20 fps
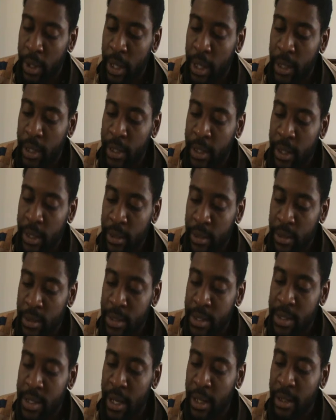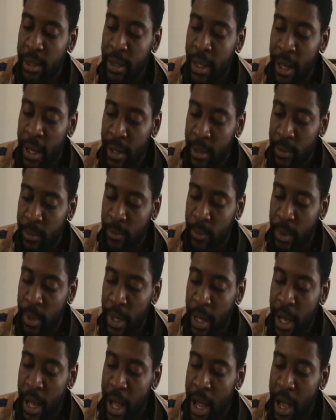Again, say not,
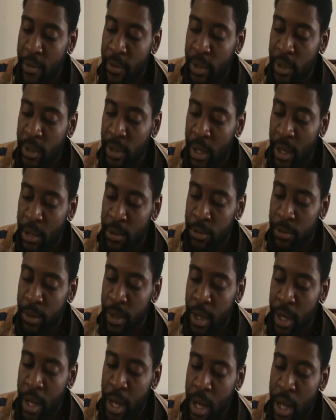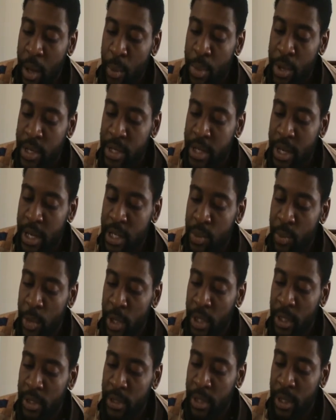I have enough, and possess
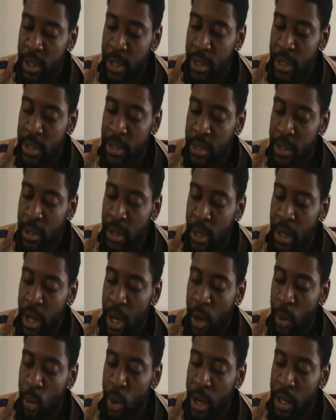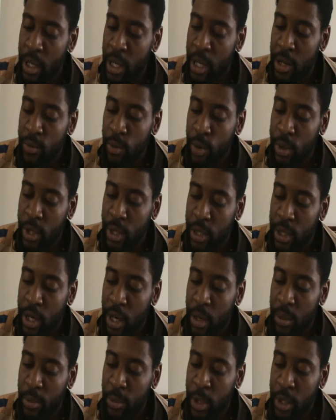many things, and what evil can
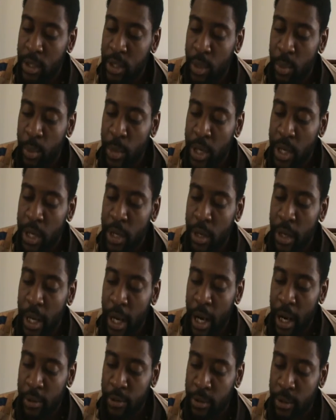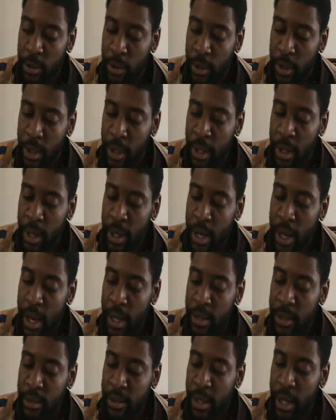come to me hereafter?
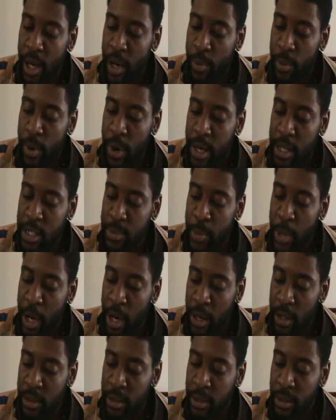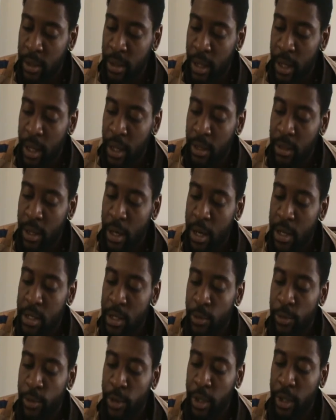In the day of prosperity there
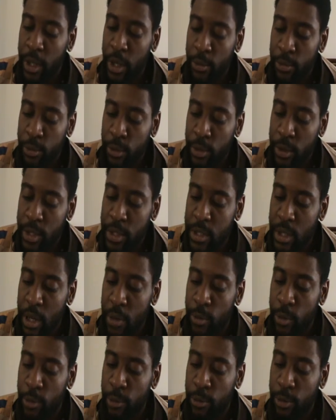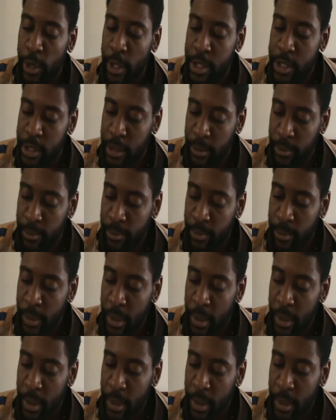is a forgetfulness of affliction,